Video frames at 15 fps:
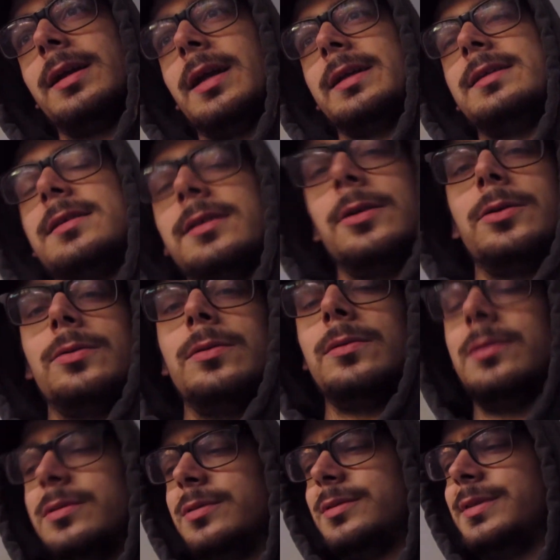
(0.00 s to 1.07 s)
I
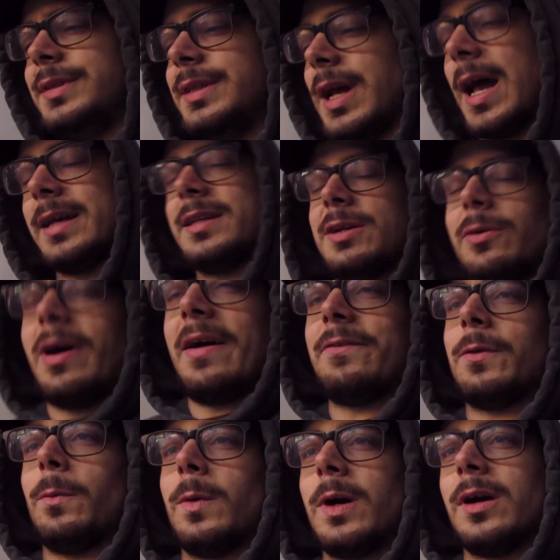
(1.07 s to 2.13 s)
still have
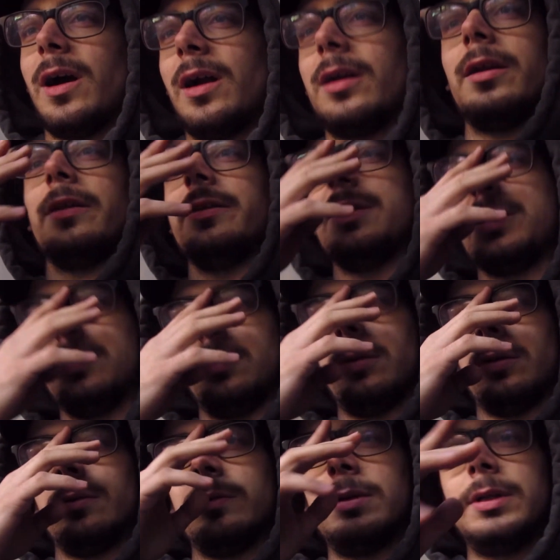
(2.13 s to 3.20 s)
to work on it. There's
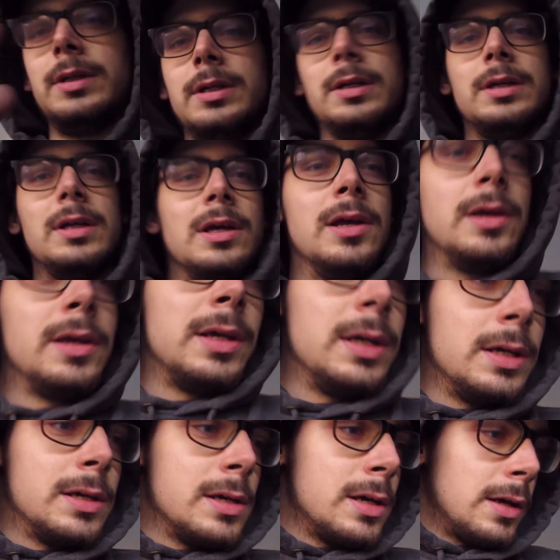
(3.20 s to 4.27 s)
still
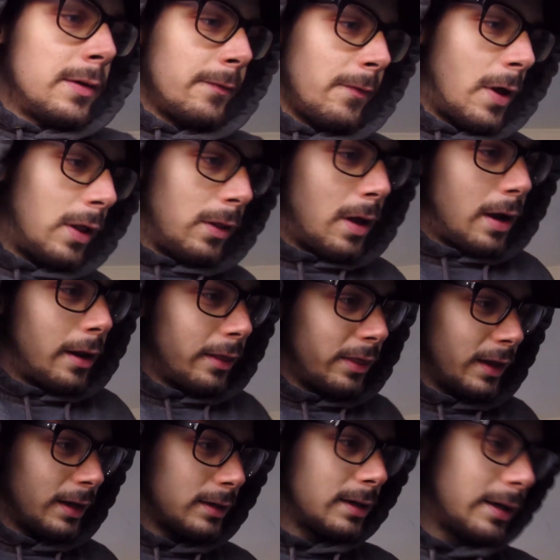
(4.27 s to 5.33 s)
a lot of
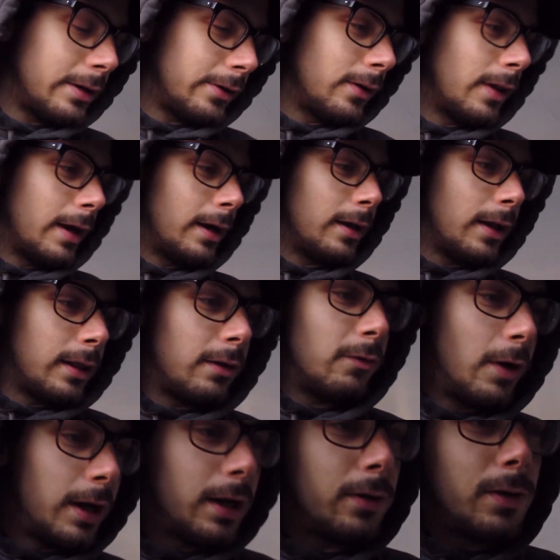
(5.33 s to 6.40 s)
things here and there, like the
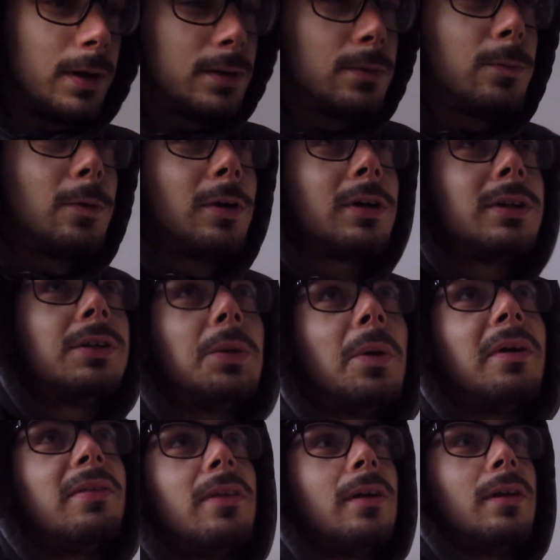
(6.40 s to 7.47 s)
radio doesn't work, so I
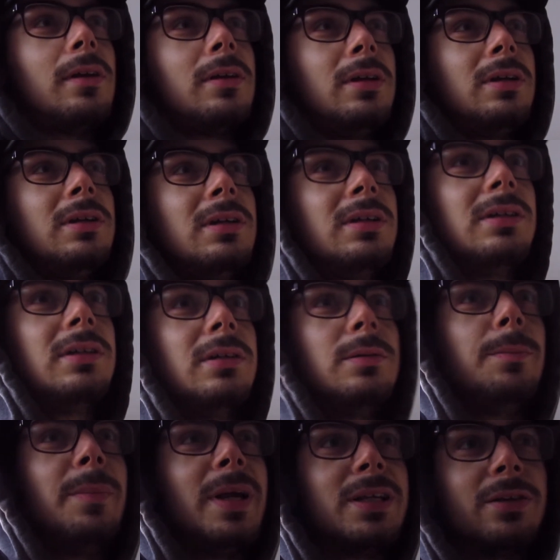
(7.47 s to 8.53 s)
have to
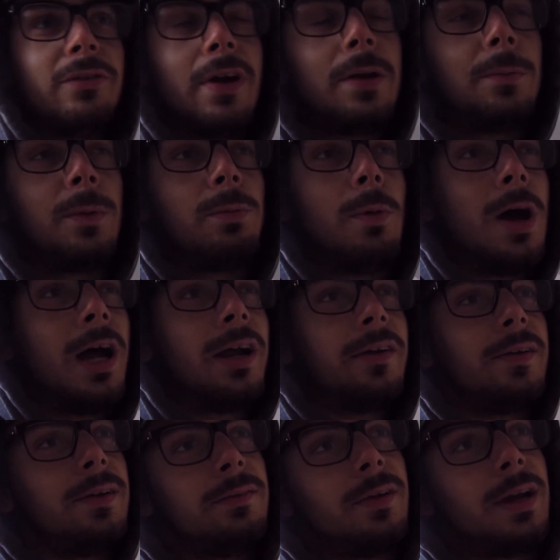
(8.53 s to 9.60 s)
mess around with wire
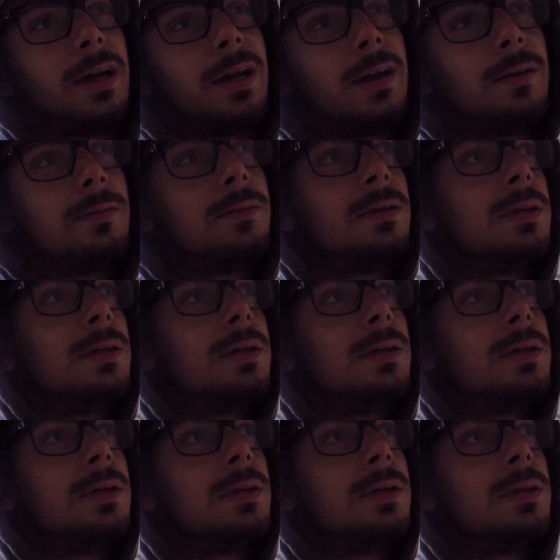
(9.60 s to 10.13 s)
right now.